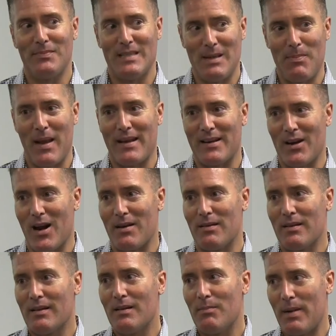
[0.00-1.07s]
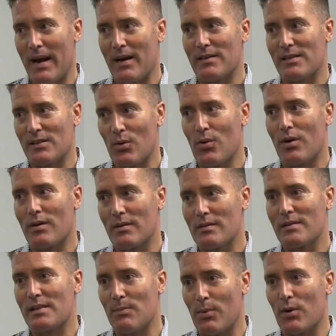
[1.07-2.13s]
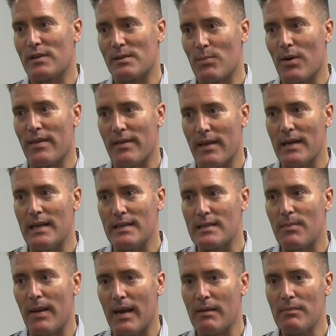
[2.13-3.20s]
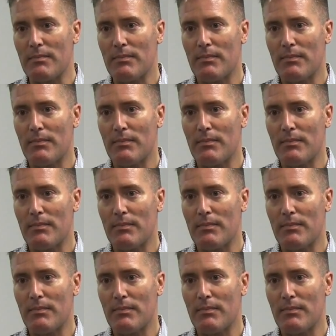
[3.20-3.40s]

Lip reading: dependent on parents or supports more than they need to be.